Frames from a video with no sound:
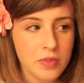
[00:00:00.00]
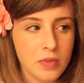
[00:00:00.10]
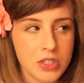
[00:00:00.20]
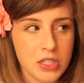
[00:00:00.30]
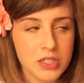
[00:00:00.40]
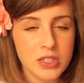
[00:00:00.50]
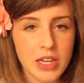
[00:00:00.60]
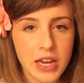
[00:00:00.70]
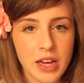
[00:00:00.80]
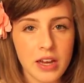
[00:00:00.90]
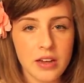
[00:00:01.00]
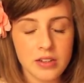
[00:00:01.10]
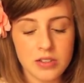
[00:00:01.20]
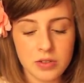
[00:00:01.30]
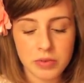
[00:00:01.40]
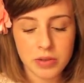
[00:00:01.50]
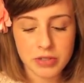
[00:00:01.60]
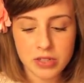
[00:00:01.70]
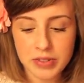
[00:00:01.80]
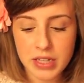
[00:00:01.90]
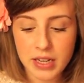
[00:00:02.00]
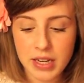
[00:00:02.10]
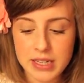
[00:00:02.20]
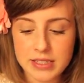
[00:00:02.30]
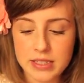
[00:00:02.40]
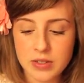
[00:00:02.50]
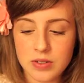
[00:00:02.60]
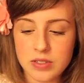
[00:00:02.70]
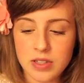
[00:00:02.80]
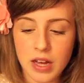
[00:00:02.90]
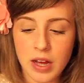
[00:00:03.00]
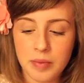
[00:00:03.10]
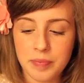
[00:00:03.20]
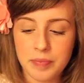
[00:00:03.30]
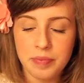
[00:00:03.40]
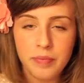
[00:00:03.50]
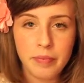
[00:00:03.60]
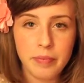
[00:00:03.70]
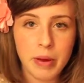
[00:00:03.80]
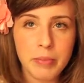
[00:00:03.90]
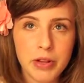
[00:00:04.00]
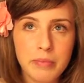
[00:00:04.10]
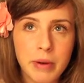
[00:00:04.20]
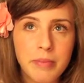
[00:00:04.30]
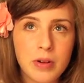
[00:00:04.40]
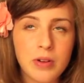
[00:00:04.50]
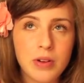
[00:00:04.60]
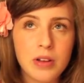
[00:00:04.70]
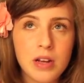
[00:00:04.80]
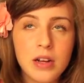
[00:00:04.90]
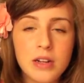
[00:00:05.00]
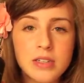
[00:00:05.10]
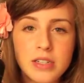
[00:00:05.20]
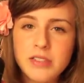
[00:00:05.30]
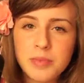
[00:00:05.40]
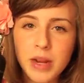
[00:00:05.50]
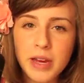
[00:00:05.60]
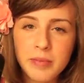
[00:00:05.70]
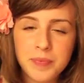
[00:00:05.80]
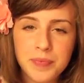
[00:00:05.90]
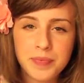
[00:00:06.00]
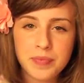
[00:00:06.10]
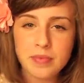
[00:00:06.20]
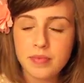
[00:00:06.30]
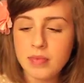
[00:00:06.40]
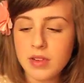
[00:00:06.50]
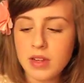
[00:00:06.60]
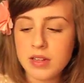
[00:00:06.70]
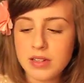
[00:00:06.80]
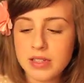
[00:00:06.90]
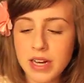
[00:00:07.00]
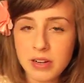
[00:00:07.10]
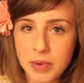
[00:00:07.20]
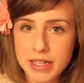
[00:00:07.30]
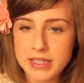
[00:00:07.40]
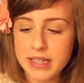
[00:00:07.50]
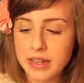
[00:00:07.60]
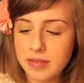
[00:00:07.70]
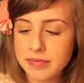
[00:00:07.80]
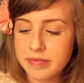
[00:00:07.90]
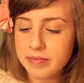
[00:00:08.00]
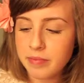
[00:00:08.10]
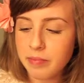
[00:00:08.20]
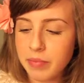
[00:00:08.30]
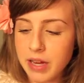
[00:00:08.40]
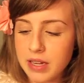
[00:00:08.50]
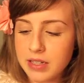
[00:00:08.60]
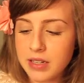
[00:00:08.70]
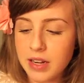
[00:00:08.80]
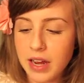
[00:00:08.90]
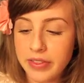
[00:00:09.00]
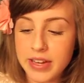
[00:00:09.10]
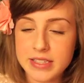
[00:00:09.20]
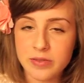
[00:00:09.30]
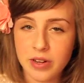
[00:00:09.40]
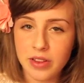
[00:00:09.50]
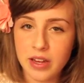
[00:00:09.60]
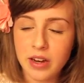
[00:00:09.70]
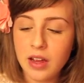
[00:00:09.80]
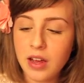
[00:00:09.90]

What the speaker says: which I did today, do pretty much every day, is use Bumble and Bumble Surf Spray. It's kind of pricey, but I think it's worth it.